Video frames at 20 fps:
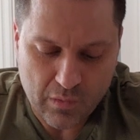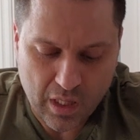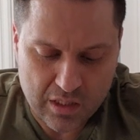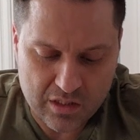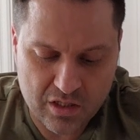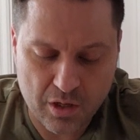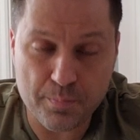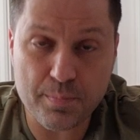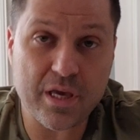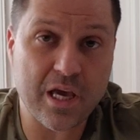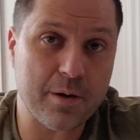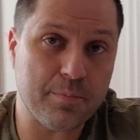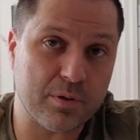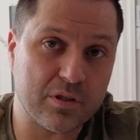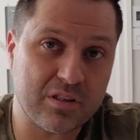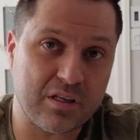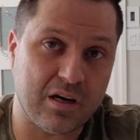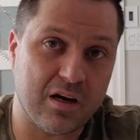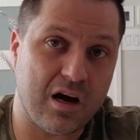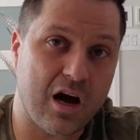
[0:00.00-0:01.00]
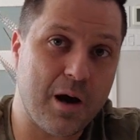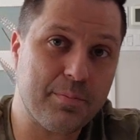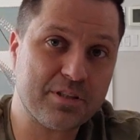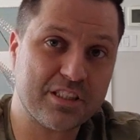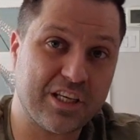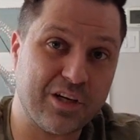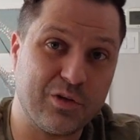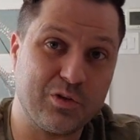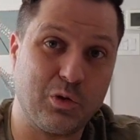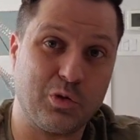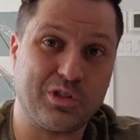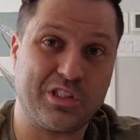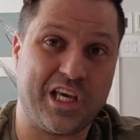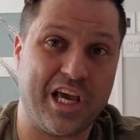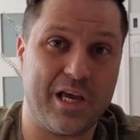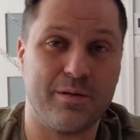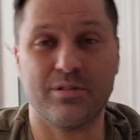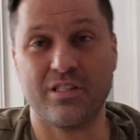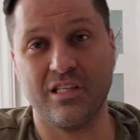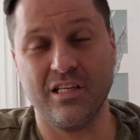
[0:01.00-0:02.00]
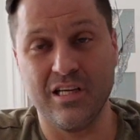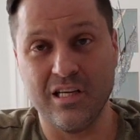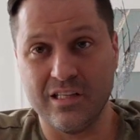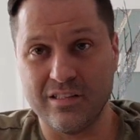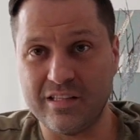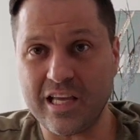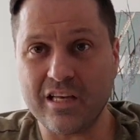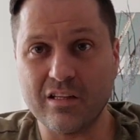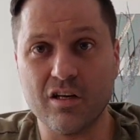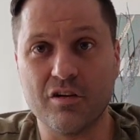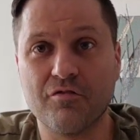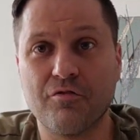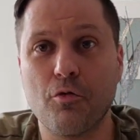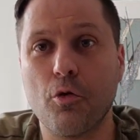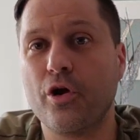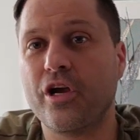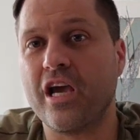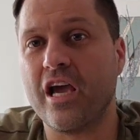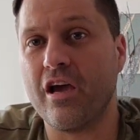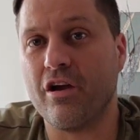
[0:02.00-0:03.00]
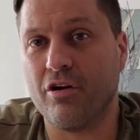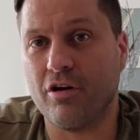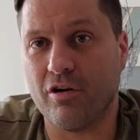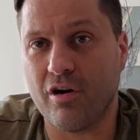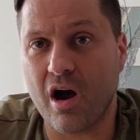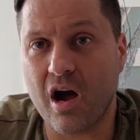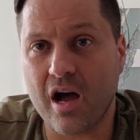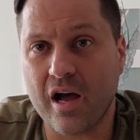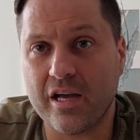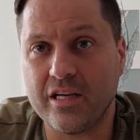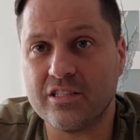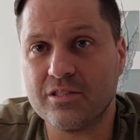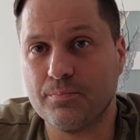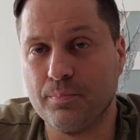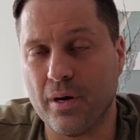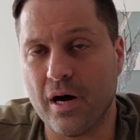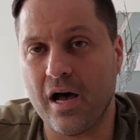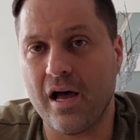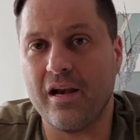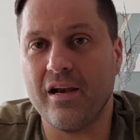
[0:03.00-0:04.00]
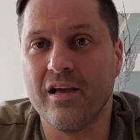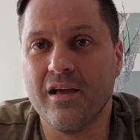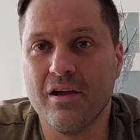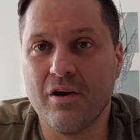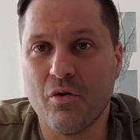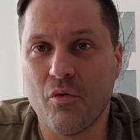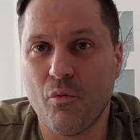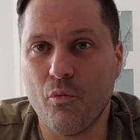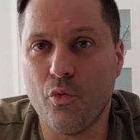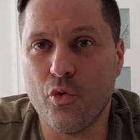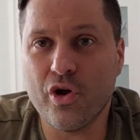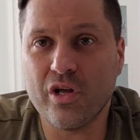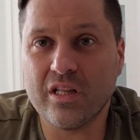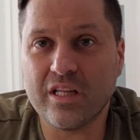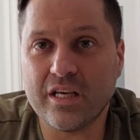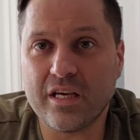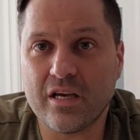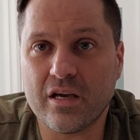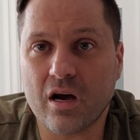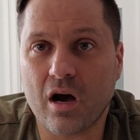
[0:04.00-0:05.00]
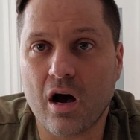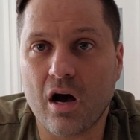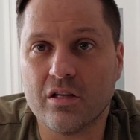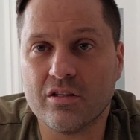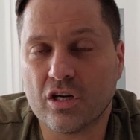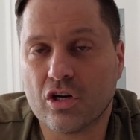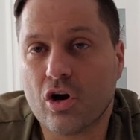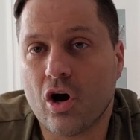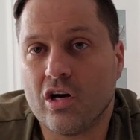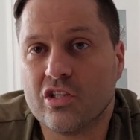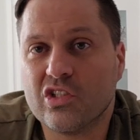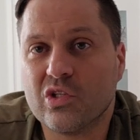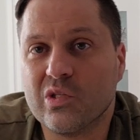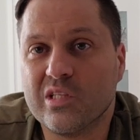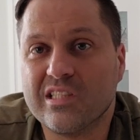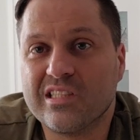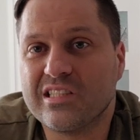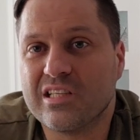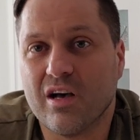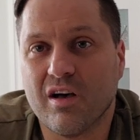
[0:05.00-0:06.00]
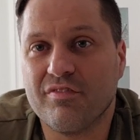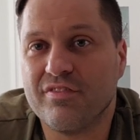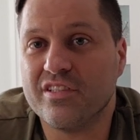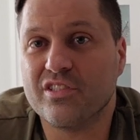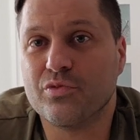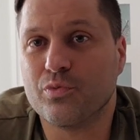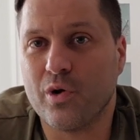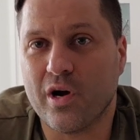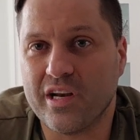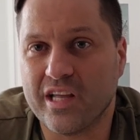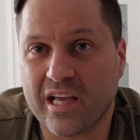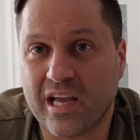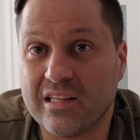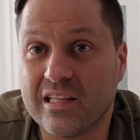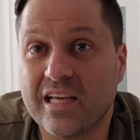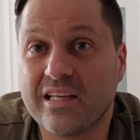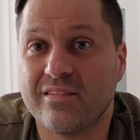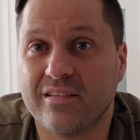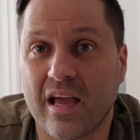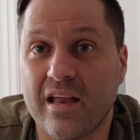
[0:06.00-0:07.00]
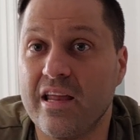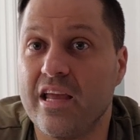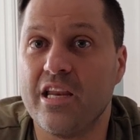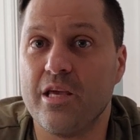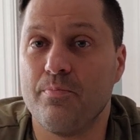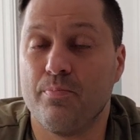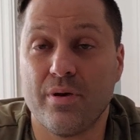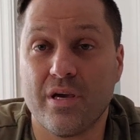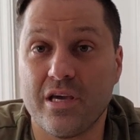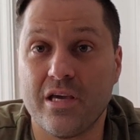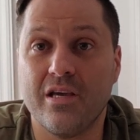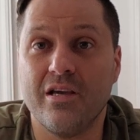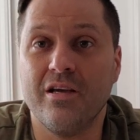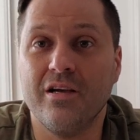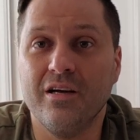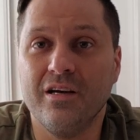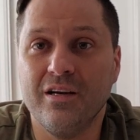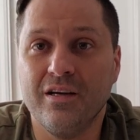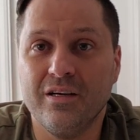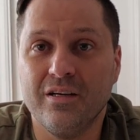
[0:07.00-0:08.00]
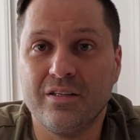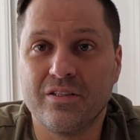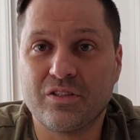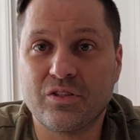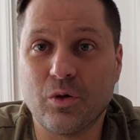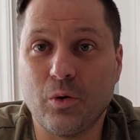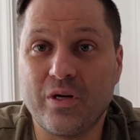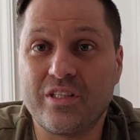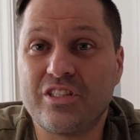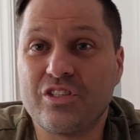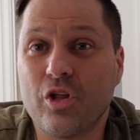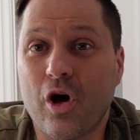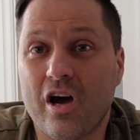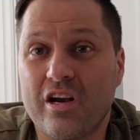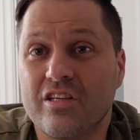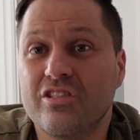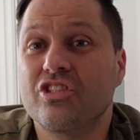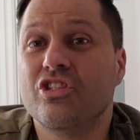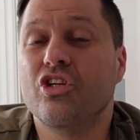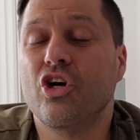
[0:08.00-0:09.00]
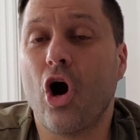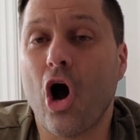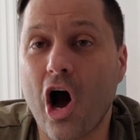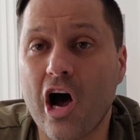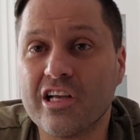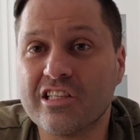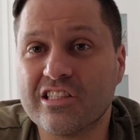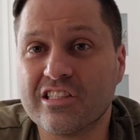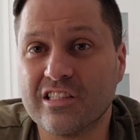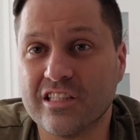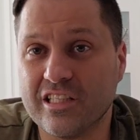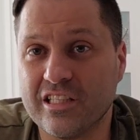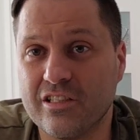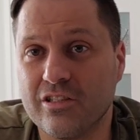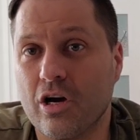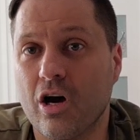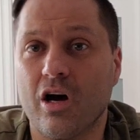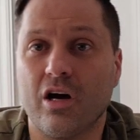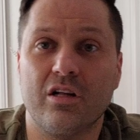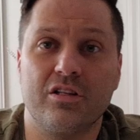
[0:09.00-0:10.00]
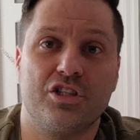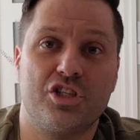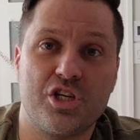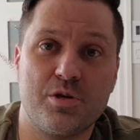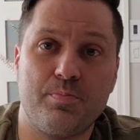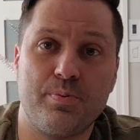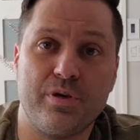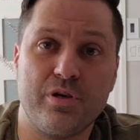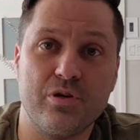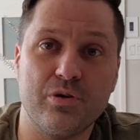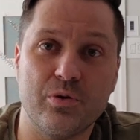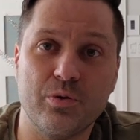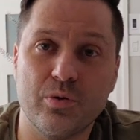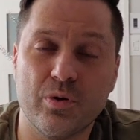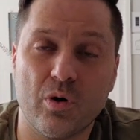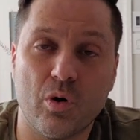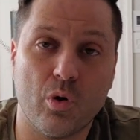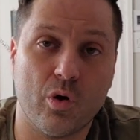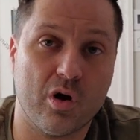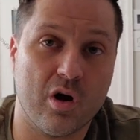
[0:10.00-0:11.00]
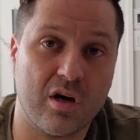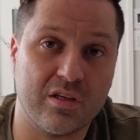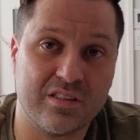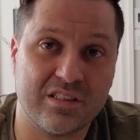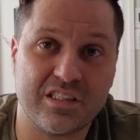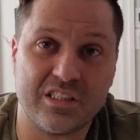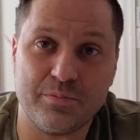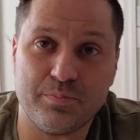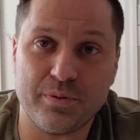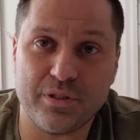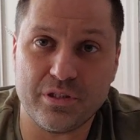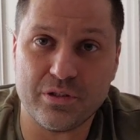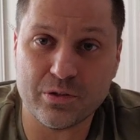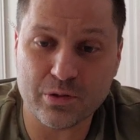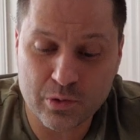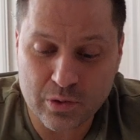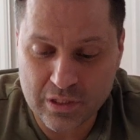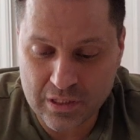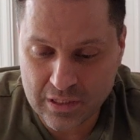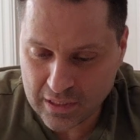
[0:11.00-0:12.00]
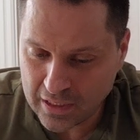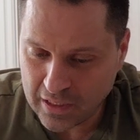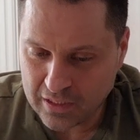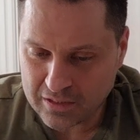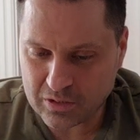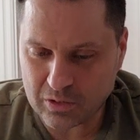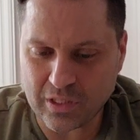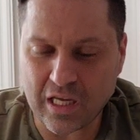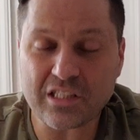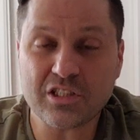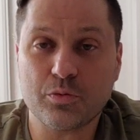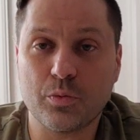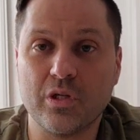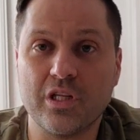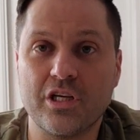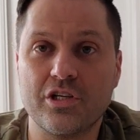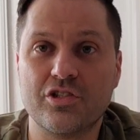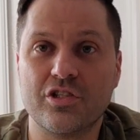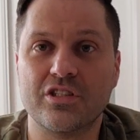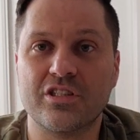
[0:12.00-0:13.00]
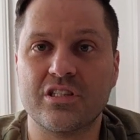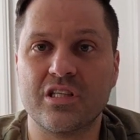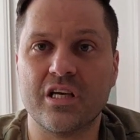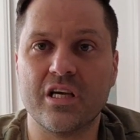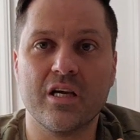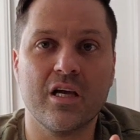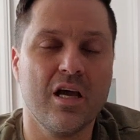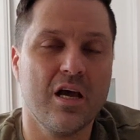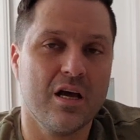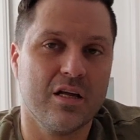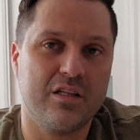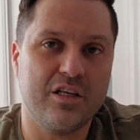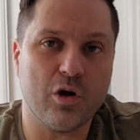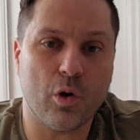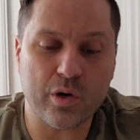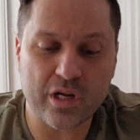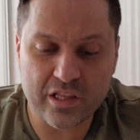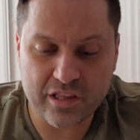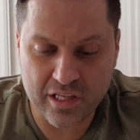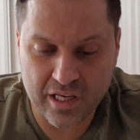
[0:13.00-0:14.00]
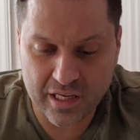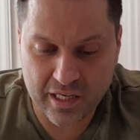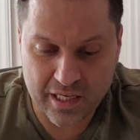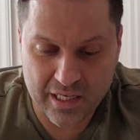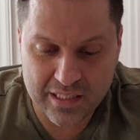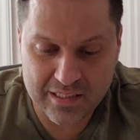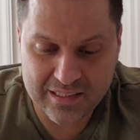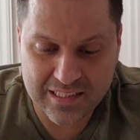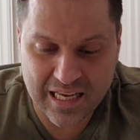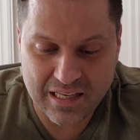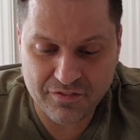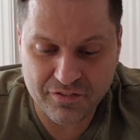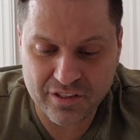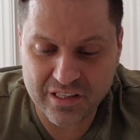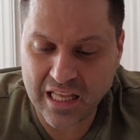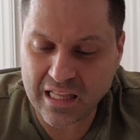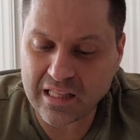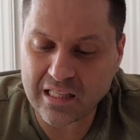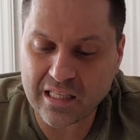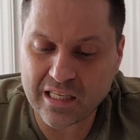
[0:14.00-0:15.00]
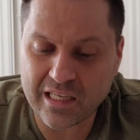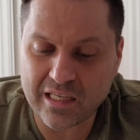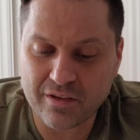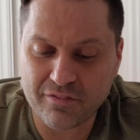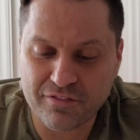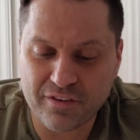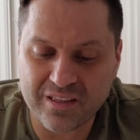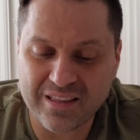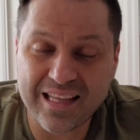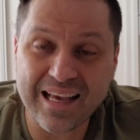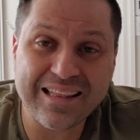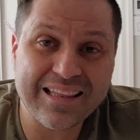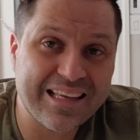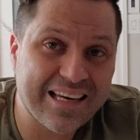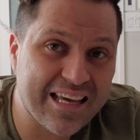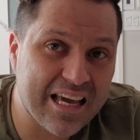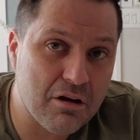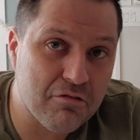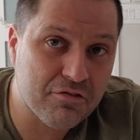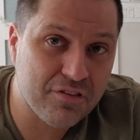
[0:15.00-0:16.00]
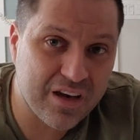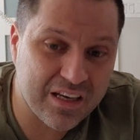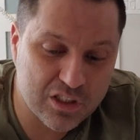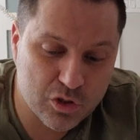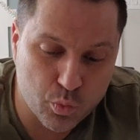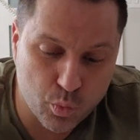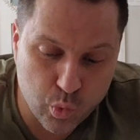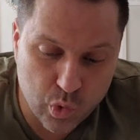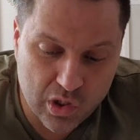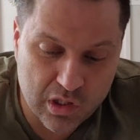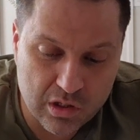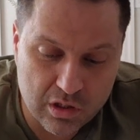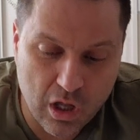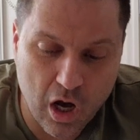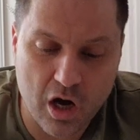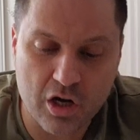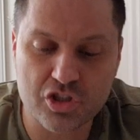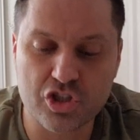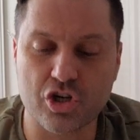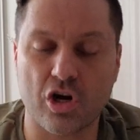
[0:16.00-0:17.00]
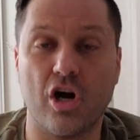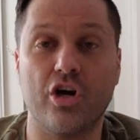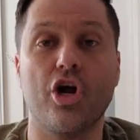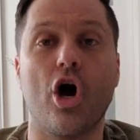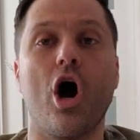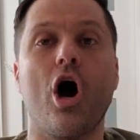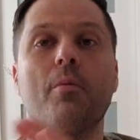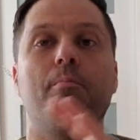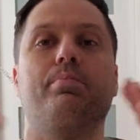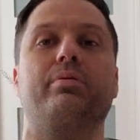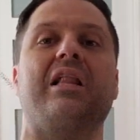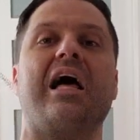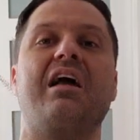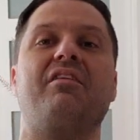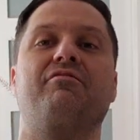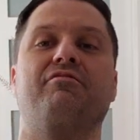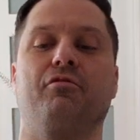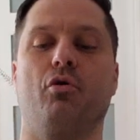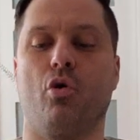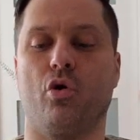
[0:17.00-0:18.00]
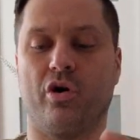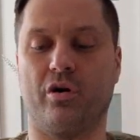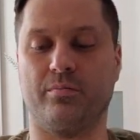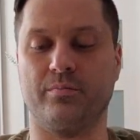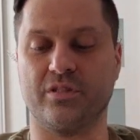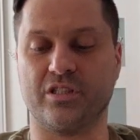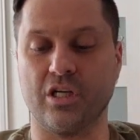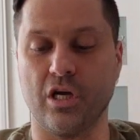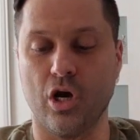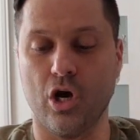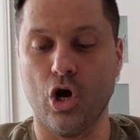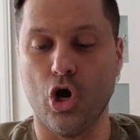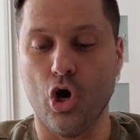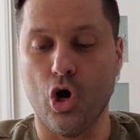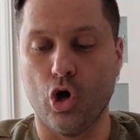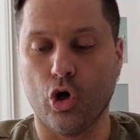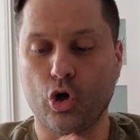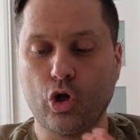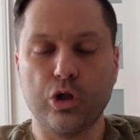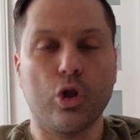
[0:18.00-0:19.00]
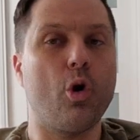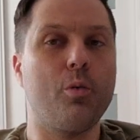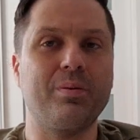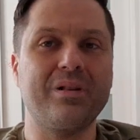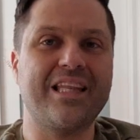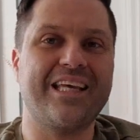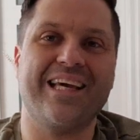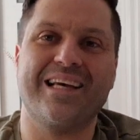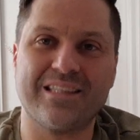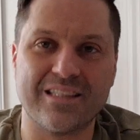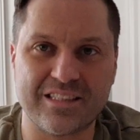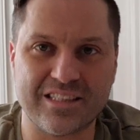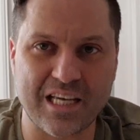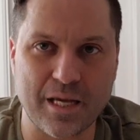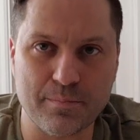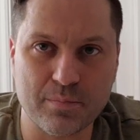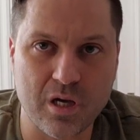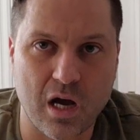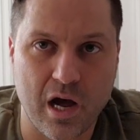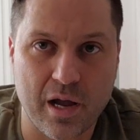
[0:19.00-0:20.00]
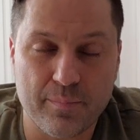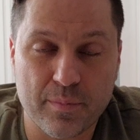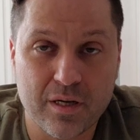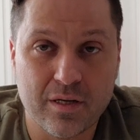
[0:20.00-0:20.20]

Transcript: to be able to upscale those games. They look 4K in our eyes, but really on the console itself, it's running at like 1080p. So it's not as costly on GPU or on CPU. So that's really interesting. The only thing is that FidelityFX will launch on all platforms globally at the same time.